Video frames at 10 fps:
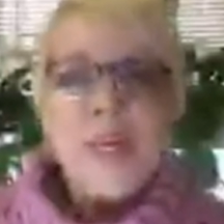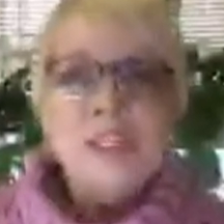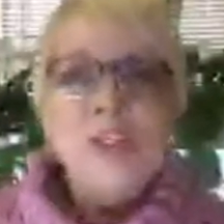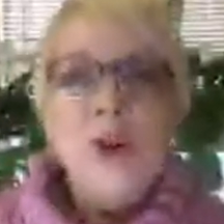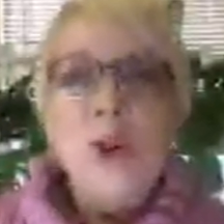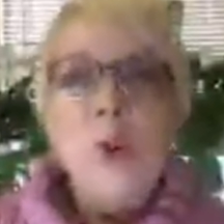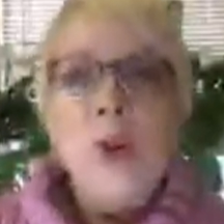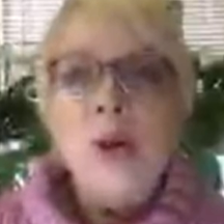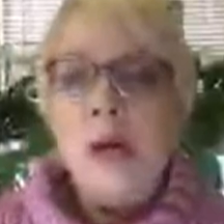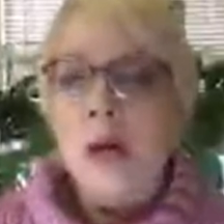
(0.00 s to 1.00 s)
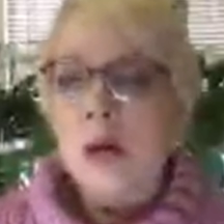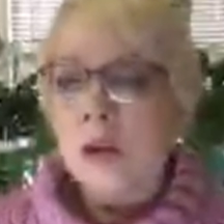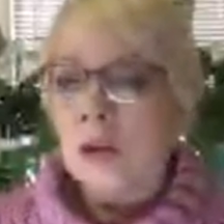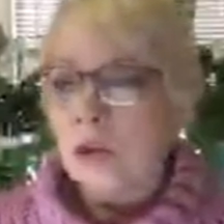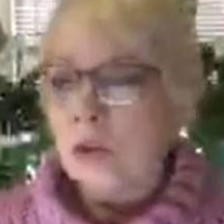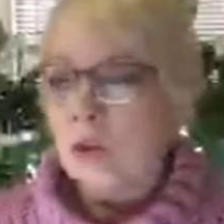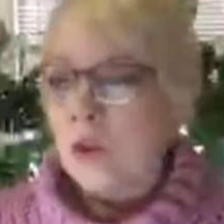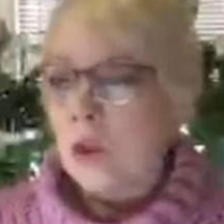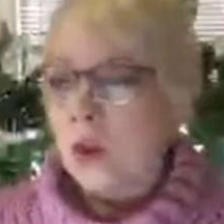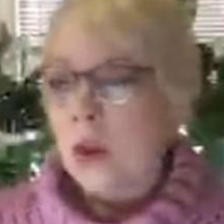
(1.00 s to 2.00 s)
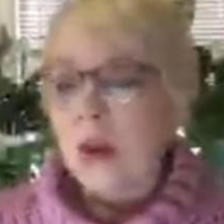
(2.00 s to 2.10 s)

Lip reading: So where are you